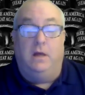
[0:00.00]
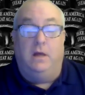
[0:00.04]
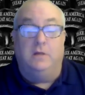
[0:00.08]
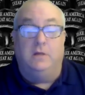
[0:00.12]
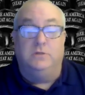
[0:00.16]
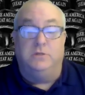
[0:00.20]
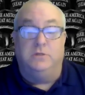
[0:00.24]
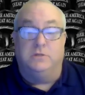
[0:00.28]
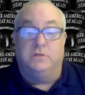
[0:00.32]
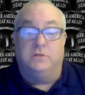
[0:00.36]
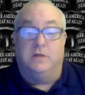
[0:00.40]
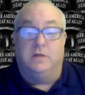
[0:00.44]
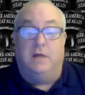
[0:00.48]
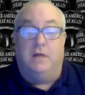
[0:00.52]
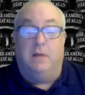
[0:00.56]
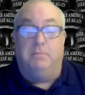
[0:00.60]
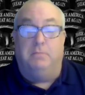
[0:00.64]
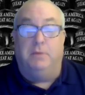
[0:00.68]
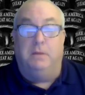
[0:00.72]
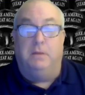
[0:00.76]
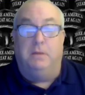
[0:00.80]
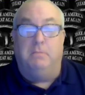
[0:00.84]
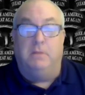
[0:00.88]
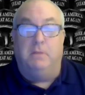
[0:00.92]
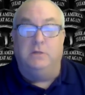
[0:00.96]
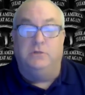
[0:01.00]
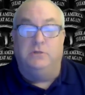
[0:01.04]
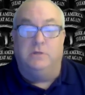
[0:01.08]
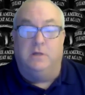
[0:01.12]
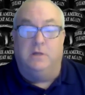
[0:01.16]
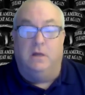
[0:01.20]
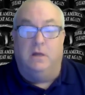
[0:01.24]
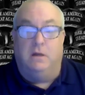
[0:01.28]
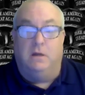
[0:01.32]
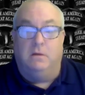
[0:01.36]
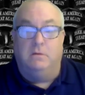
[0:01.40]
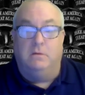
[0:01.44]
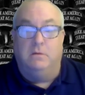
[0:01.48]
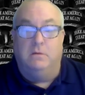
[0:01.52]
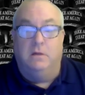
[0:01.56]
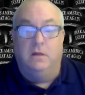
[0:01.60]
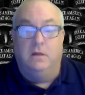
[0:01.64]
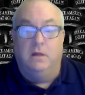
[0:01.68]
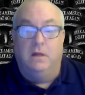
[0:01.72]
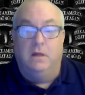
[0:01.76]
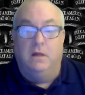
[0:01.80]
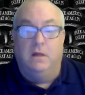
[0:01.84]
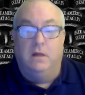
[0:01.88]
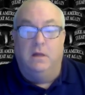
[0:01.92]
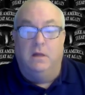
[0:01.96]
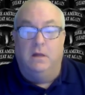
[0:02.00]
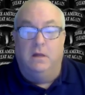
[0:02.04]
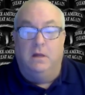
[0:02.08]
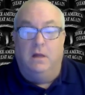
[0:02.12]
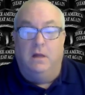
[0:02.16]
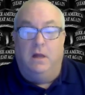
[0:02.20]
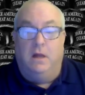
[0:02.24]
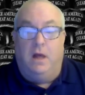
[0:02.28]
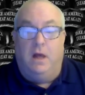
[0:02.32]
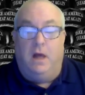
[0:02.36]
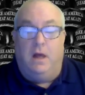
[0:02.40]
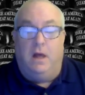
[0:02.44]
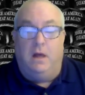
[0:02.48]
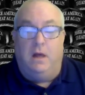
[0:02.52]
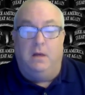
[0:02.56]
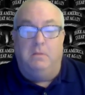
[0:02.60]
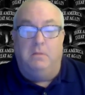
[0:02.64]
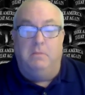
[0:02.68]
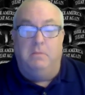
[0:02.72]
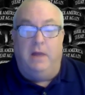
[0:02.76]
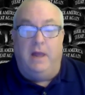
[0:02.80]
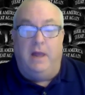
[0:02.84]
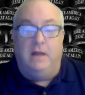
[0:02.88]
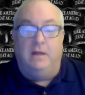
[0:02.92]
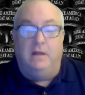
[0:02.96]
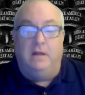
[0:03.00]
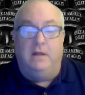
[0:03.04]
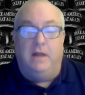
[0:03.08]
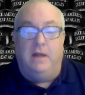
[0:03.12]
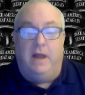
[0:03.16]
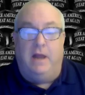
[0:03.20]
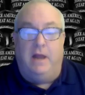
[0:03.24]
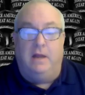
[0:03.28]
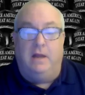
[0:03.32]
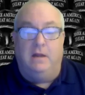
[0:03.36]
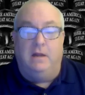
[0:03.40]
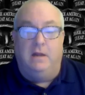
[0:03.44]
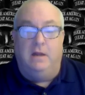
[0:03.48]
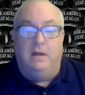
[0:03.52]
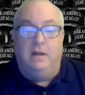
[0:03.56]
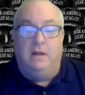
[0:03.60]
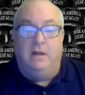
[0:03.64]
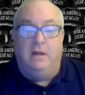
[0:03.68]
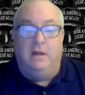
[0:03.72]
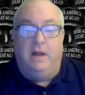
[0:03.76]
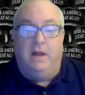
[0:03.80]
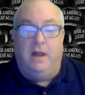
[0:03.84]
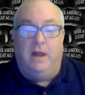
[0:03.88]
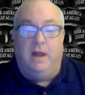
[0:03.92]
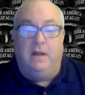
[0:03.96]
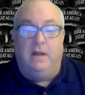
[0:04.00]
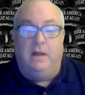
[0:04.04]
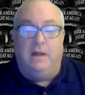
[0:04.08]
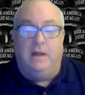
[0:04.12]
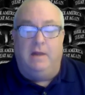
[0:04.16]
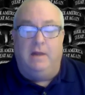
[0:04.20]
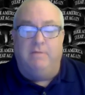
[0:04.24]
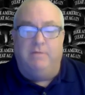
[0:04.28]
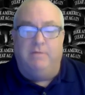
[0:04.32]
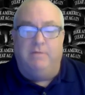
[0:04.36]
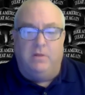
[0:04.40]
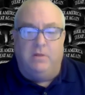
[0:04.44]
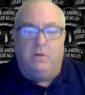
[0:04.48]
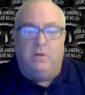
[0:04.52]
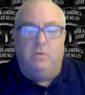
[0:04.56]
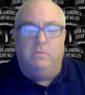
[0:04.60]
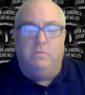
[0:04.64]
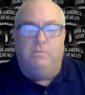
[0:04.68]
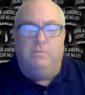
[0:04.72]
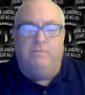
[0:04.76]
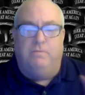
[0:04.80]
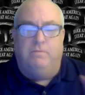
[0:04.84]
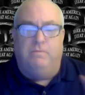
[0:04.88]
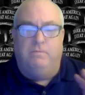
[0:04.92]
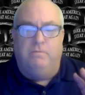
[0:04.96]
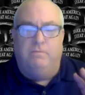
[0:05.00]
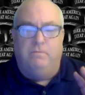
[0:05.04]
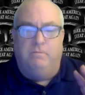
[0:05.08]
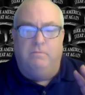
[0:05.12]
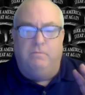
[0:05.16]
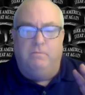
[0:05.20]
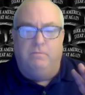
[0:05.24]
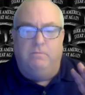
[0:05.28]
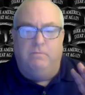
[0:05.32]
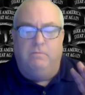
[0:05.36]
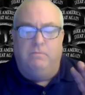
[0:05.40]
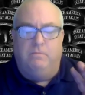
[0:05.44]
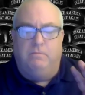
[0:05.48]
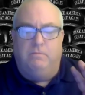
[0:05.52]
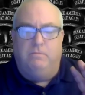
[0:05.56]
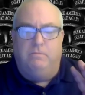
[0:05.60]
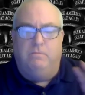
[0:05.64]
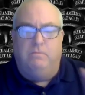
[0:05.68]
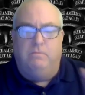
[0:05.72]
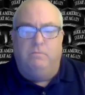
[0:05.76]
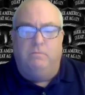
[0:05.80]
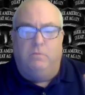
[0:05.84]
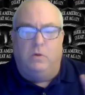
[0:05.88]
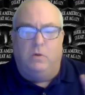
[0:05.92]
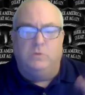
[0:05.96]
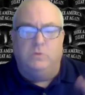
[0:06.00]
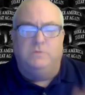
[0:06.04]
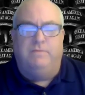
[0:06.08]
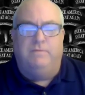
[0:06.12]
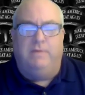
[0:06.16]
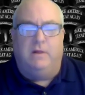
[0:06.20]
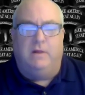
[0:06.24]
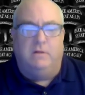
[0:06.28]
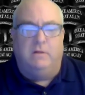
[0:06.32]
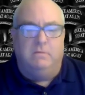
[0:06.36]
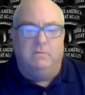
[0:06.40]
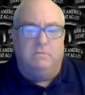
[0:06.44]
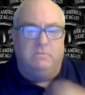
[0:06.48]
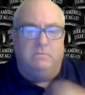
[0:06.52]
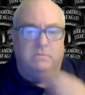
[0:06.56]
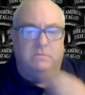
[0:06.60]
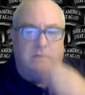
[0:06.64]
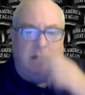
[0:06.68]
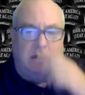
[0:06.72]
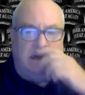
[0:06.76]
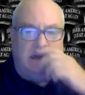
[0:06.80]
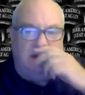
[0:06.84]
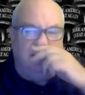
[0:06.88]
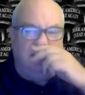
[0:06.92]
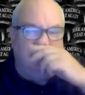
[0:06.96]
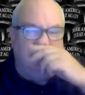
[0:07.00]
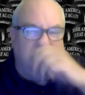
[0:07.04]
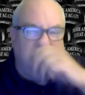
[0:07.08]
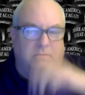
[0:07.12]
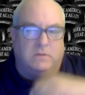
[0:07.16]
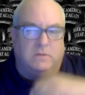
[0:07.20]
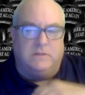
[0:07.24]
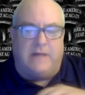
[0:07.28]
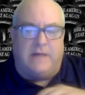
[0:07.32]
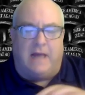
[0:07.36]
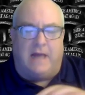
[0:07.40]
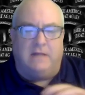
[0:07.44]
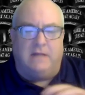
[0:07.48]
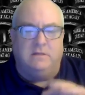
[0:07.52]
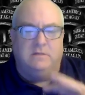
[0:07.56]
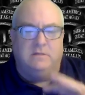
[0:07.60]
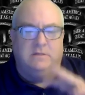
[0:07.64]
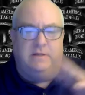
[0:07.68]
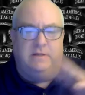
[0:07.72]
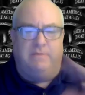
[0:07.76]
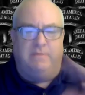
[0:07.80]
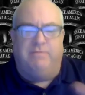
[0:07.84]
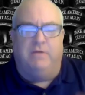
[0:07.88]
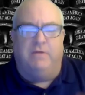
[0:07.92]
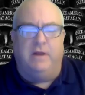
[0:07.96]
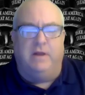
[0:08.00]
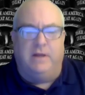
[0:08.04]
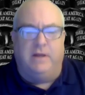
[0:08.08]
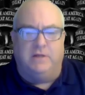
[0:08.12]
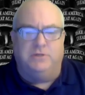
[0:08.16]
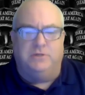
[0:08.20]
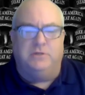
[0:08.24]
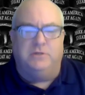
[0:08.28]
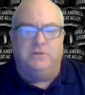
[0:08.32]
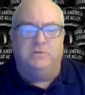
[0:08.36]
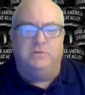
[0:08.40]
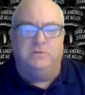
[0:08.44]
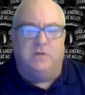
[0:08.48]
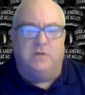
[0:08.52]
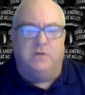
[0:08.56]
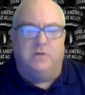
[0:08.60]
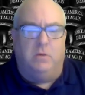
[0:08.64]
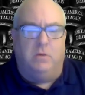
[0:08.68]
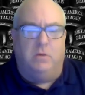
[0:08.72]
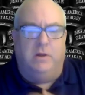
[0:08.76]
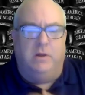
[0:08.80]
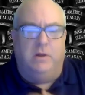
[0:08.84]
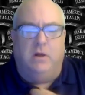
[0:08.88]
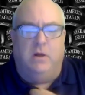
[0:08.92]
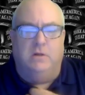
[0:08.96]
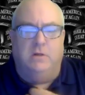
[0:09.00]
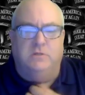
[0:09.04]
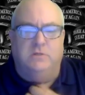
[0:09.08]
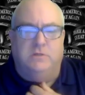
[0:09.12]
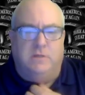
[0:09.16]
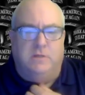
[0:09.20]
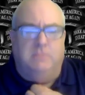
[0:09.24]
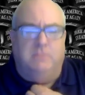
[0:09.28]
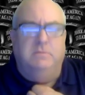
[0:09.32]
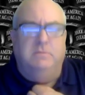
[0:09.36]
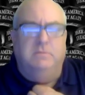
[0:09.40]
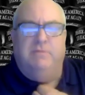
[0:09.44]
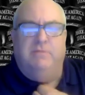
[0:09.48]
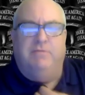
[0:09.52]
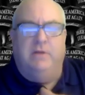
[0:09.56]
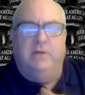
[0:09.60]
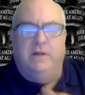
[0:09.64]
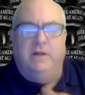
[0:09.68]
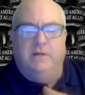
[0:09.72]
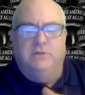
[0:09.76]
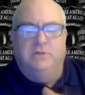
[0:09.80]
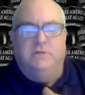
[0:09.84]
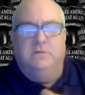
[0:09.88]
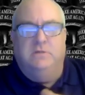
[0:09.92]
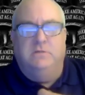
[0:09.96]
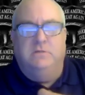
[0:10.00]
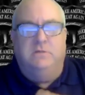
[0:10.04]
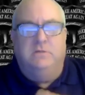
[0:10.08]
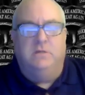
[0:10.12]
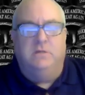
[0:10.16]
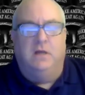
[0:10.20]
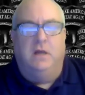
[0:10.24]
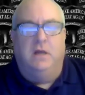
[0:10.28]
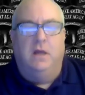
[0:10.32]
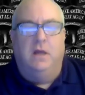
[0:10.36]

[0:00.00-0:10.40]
just a couple of months ago. And even though Roosevelt was had different issues going on, some different issues,